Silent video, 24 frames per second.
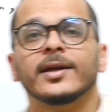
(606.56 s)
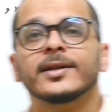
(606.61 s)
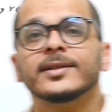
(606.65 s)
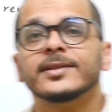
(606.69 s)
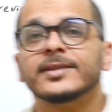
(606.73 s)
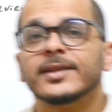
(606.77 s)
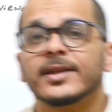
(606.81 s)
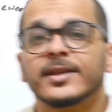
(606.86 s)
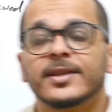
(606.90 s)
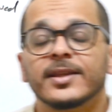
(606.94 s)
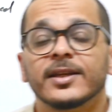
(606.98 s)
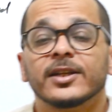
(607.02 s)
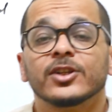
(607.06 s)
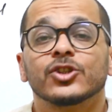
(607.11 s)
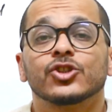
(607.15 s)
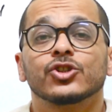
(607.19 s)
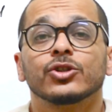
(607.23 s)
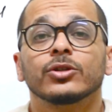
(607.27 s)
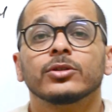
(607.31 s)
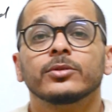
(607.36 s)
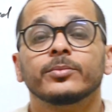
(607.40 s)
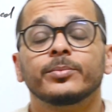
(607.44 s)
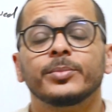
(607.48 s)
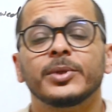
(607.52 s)
And there
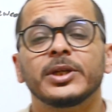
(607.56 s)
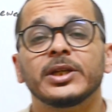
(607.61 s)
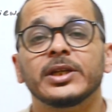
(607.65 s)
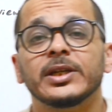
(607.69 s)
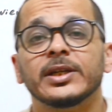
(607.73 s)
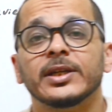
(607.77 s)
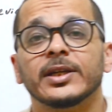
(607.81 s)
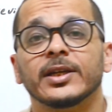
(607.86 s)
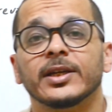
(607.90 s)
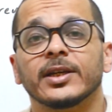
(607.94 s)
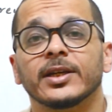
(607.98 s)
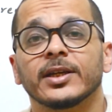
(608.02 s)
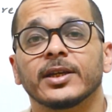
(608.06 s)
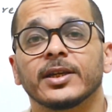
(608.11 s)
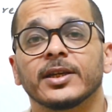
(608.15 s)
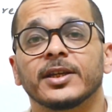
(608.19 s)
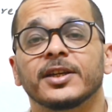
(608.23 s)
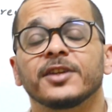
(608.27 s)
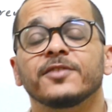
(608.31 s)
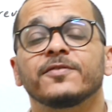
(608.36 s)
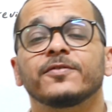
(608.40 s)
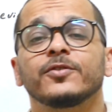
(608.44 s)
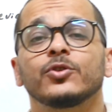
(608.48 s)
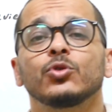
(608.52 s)
should be
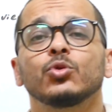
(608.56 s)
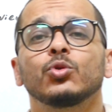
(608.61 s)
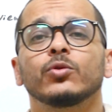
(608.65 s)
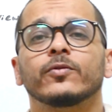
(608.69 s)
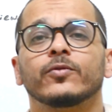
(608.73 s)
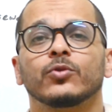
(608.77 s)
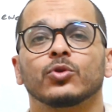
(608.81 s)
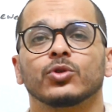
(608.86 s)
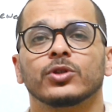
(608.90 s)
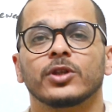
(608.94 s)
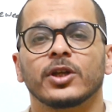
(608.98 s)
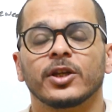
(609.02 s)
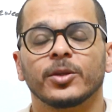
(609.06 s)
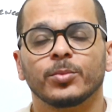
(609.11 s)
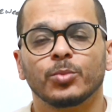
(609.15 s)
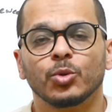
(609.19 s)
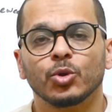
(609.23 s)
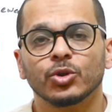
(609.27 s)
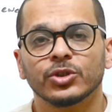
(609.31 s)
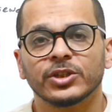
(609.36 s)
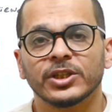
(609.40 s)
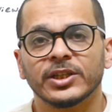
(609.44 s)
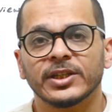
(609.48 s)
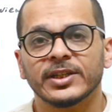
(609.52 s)
review for the
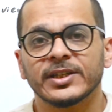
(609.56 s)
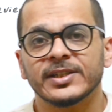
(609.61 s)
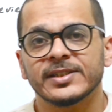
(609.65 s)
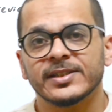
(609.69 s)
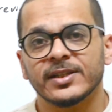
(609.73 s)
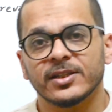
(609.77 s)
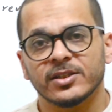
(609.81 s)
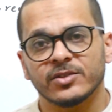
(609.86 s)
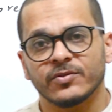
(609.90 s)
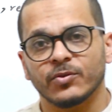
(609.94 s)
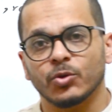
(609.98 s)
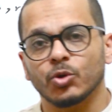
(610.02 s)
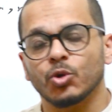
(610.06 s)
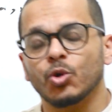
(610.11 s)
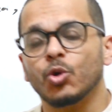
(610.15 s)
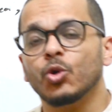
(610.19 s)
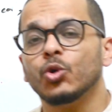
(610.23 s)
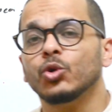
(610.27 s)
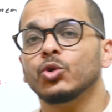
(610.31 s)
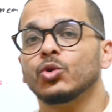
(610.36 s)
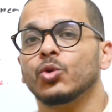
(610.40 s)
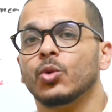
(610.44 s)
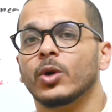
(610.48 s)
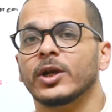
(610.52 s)
reporting results for
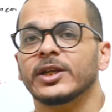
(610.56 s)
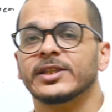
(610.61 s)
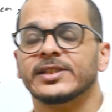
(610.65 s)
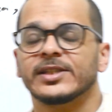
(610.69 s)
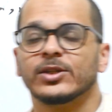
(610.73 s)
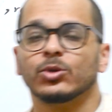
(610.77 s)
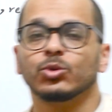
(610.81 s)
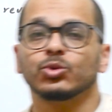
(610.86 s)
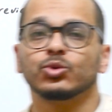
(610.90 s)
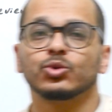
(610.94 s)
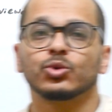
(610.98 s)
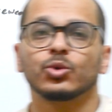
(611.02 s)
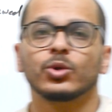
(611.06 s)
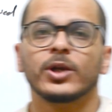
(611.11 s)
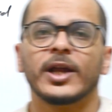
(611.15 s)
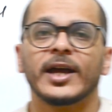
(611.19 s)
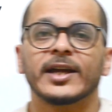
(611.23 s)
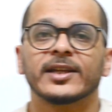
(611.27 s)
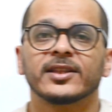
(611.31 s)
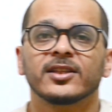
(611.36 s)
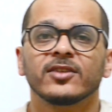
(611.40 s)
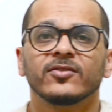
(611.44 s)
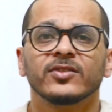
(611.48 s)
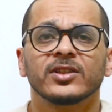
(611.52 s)
all quality control
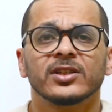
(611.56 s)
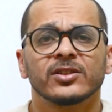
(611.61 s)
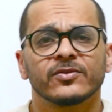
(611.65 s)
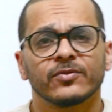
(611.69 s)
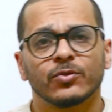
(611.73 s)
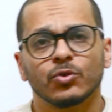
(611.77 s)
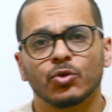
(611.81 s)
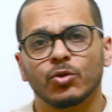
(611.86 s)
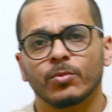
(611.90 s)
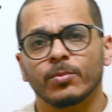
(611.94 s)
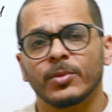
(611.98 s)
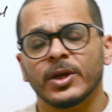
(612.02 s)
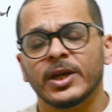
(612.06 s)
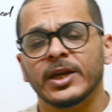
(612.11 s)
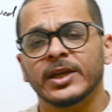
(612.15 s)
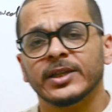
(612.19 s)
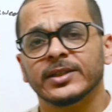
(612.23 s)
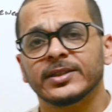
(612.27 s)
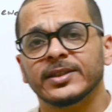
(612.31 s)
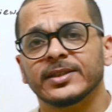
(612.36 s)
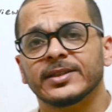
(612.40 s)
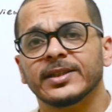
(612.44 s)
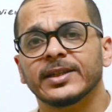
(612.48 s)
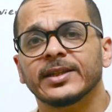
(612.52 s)
activities from
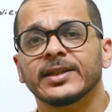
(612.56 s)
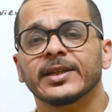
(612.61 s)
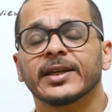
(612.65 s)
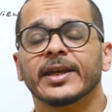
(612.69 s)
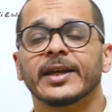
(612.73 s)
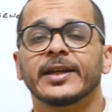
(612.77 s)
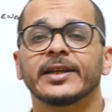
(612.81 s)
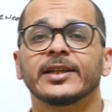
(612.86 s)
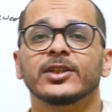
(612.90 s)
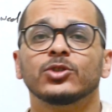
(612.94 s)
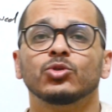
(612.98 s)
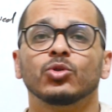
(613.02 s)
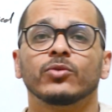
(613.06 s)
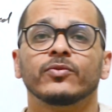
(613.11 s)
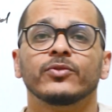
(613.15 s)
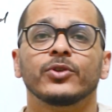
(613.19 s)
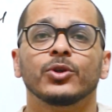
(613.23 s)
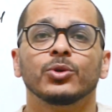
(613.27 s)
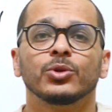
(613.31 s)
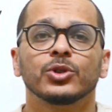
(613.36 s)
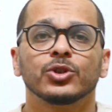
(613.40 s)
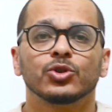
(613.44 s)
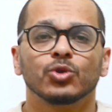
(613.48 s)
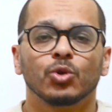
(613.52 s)
the technical lead of
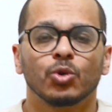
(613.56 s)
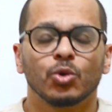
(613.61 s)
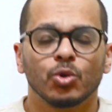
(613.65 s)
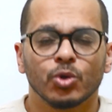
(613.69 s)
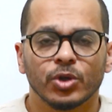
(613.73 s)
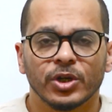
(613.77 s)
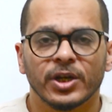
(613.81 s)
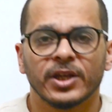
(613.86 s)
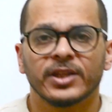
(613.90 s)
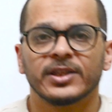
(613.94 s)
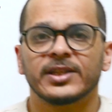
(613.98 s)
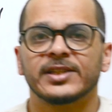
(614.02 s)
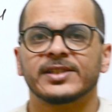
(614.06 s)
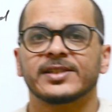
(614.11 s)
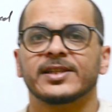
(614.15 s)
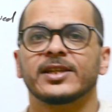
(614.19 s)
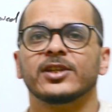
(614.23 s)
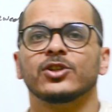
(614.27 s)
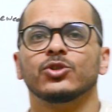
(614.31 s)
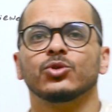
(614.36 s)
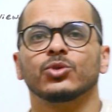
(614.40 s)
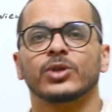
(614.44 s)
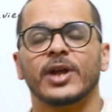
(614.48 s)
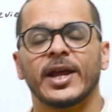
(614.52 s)
the unit or the
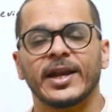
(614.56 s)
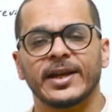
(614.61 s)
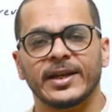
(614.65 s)
senior